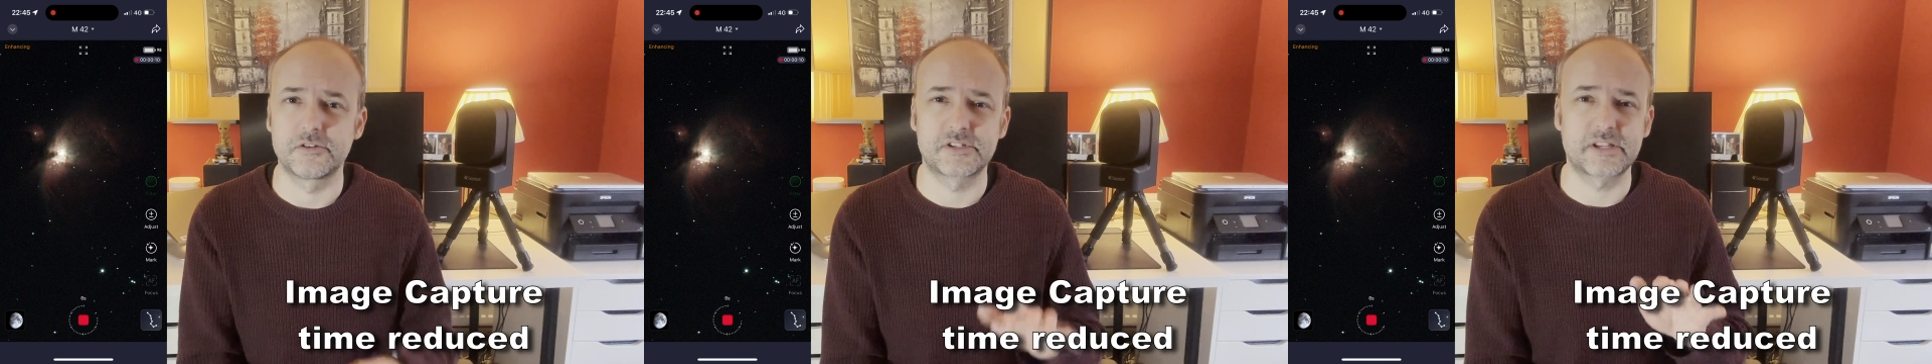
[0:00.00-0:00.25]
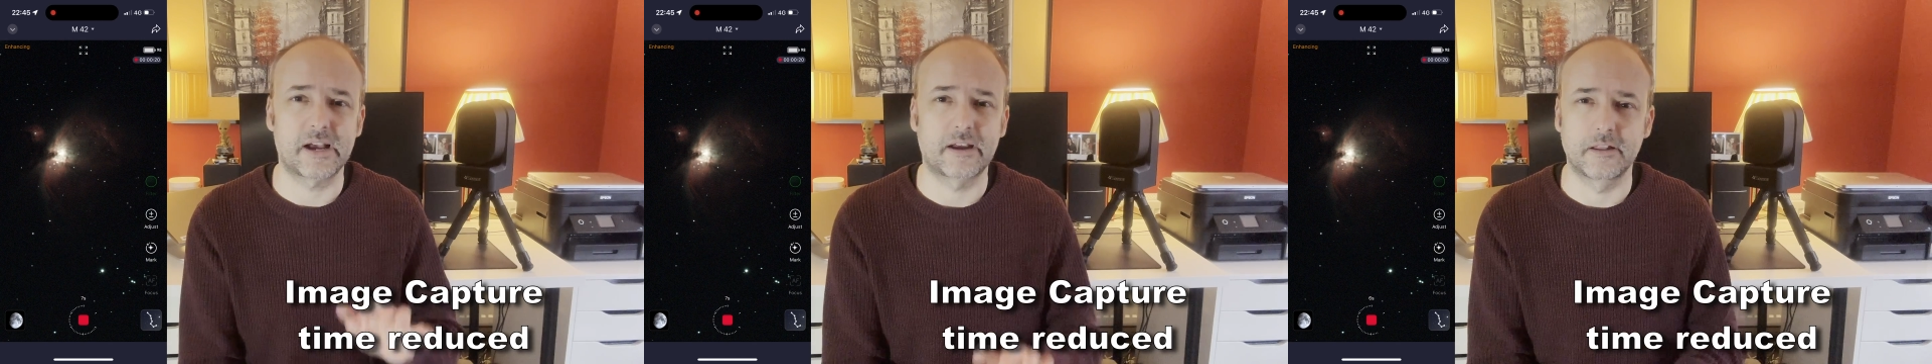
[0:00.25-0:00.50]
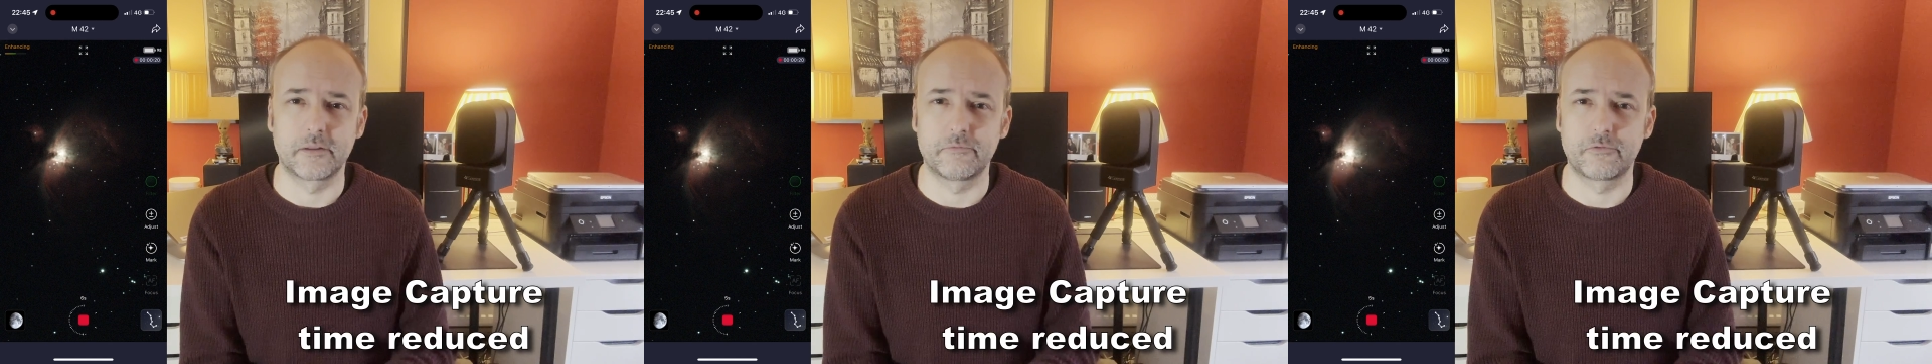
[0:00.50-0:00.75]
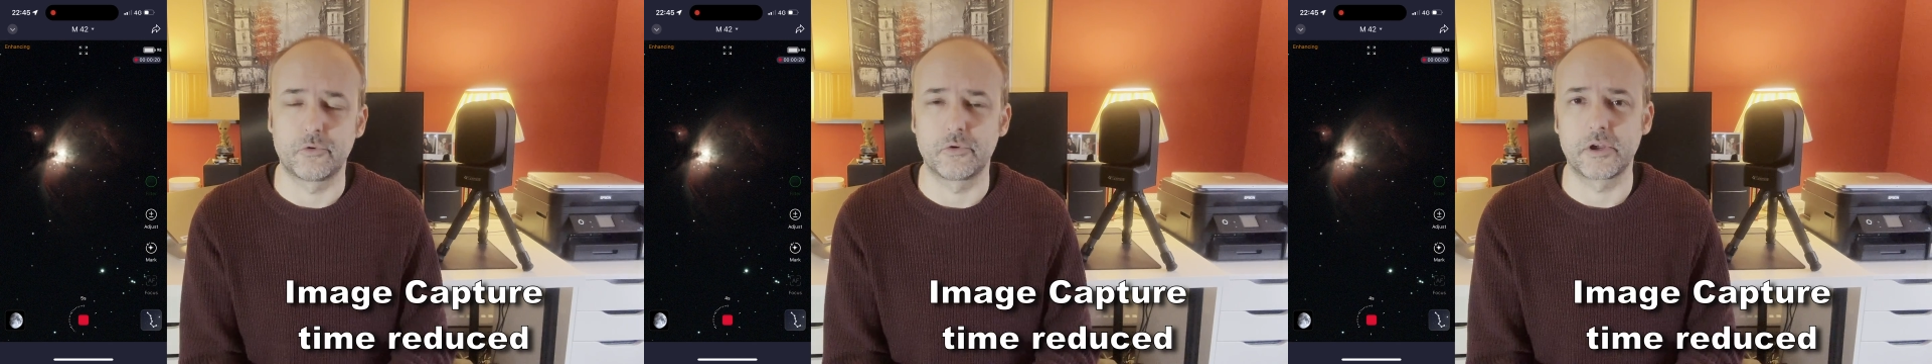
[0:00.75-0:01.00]
stacking them
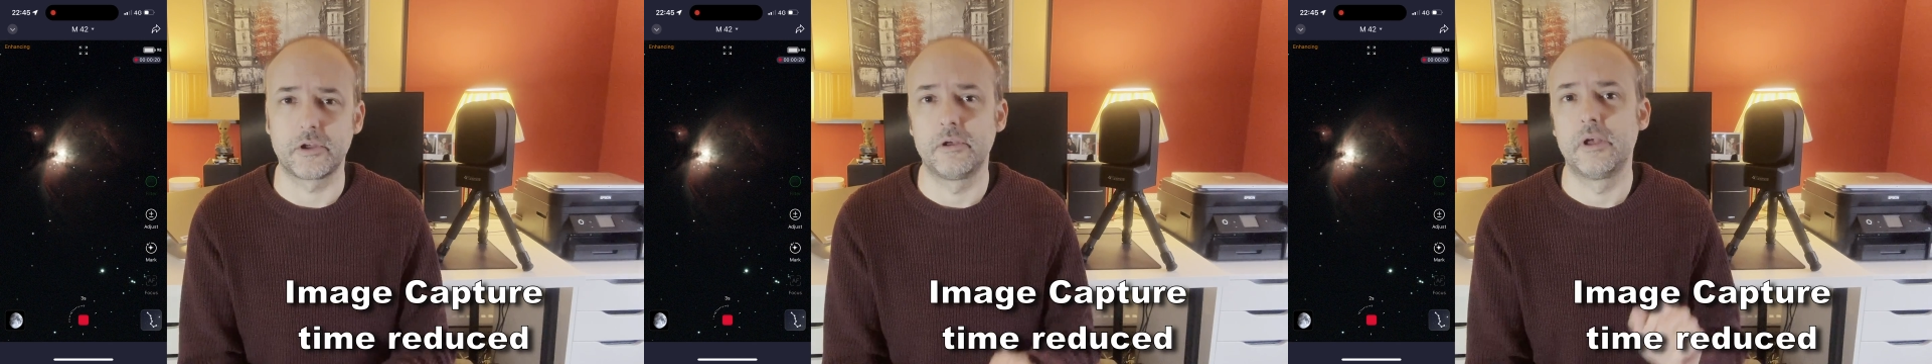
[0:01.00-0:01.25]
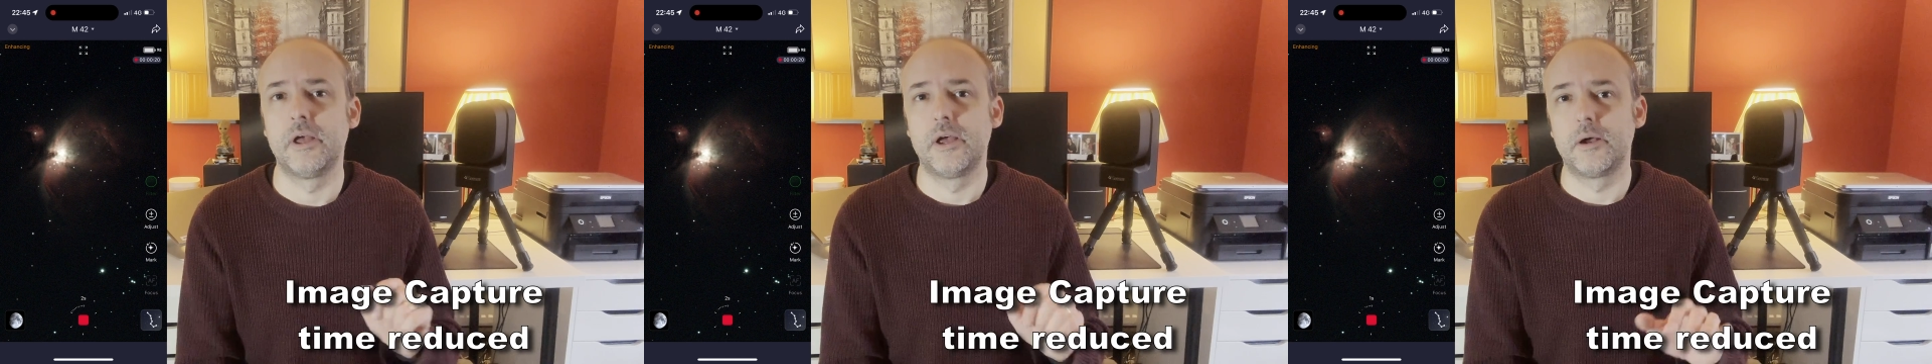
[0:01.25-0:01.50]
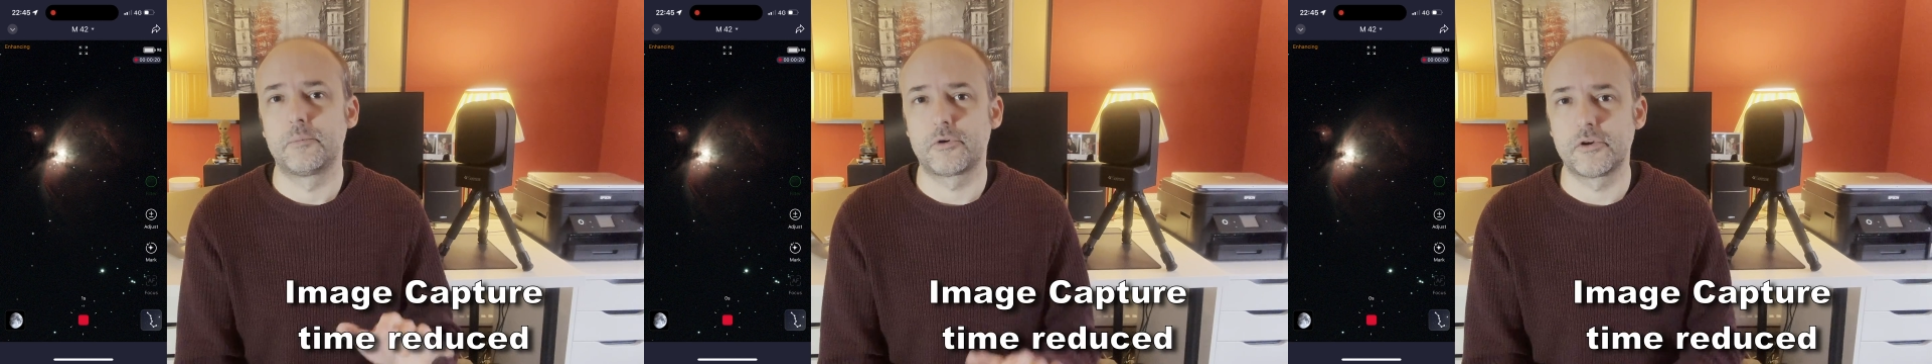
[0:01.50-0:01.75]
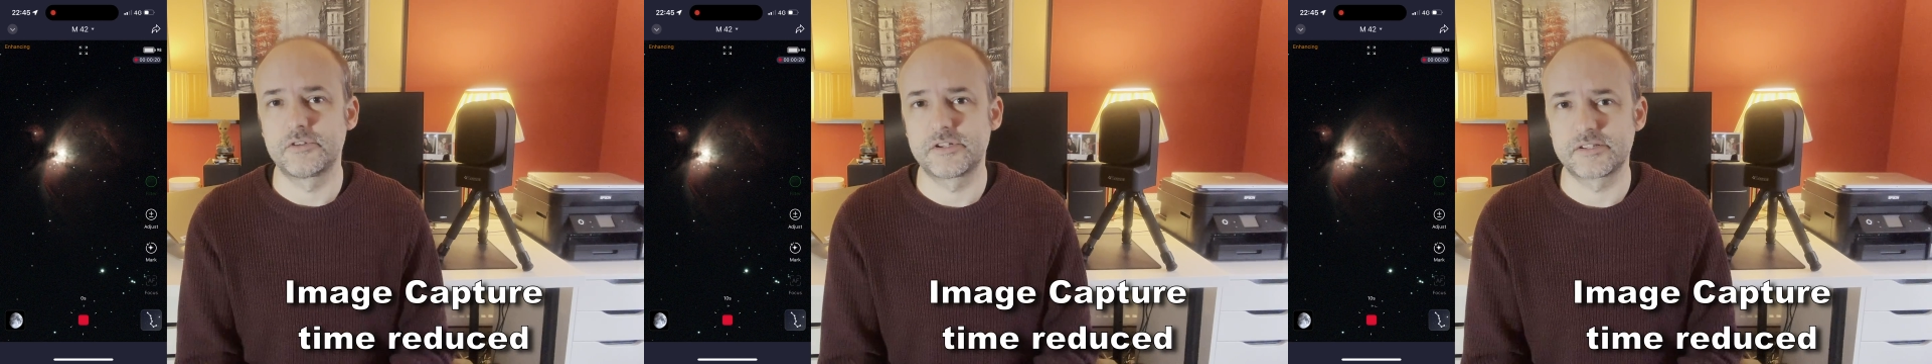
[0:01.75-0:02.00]
for you,
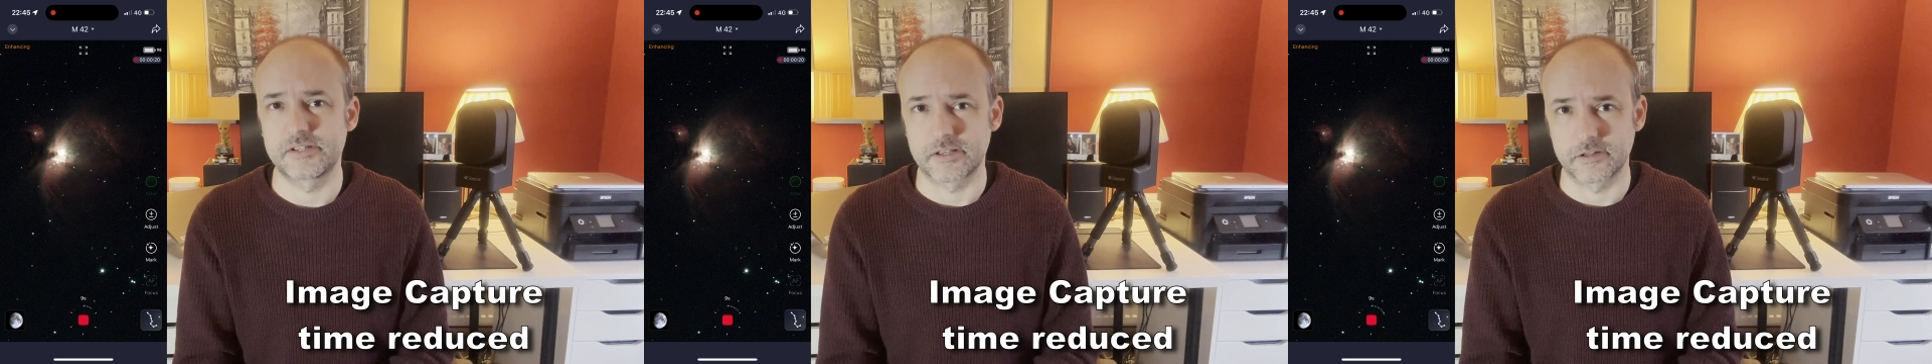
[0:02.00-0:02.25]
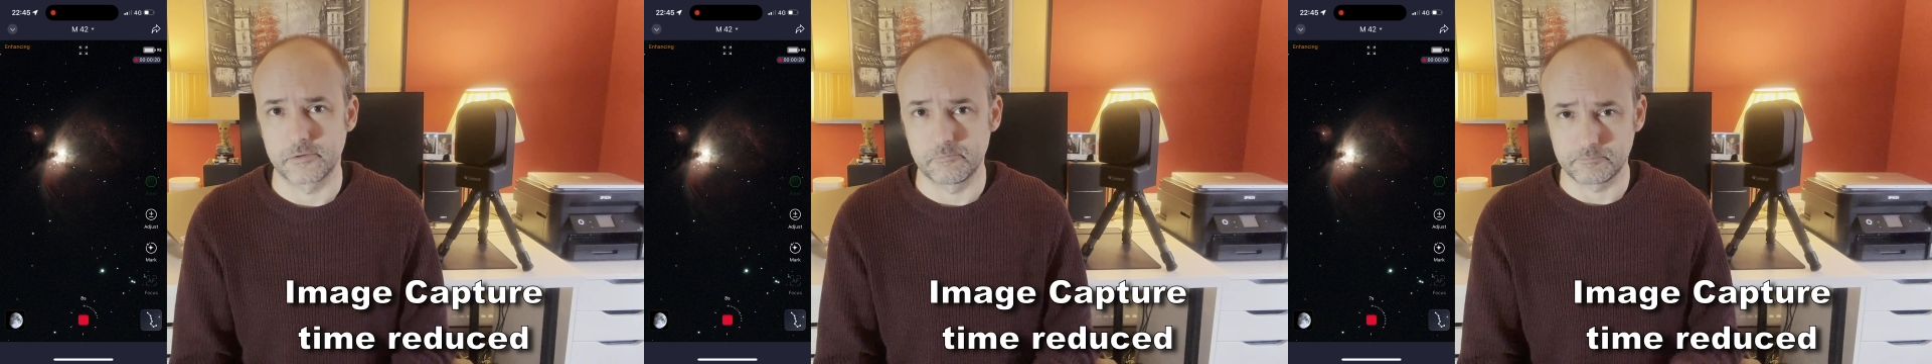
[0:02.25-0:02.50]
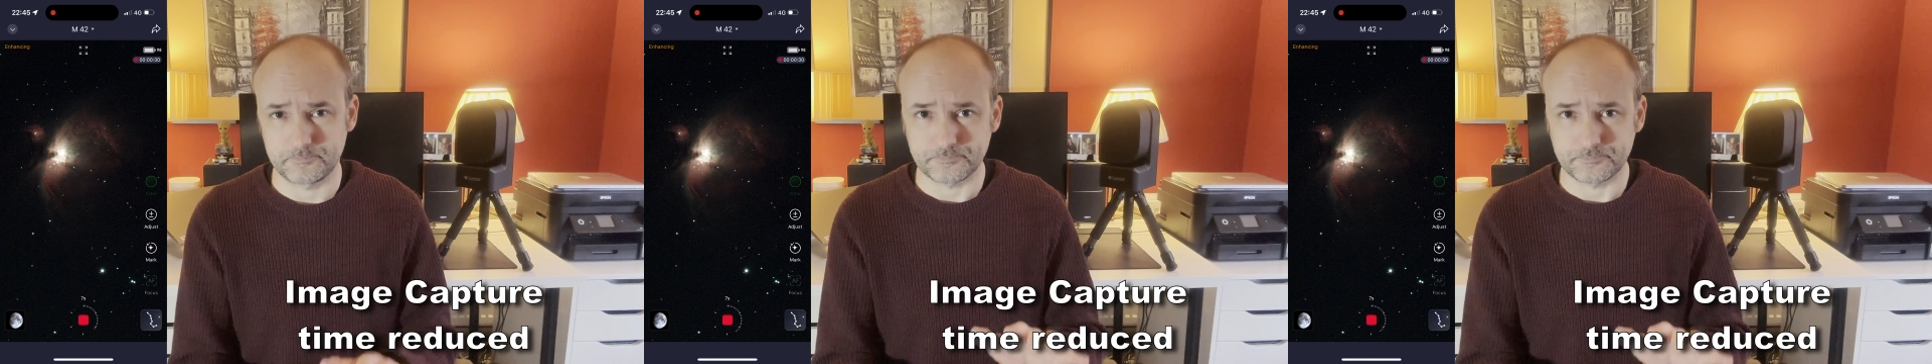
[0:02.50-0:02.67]
processing them.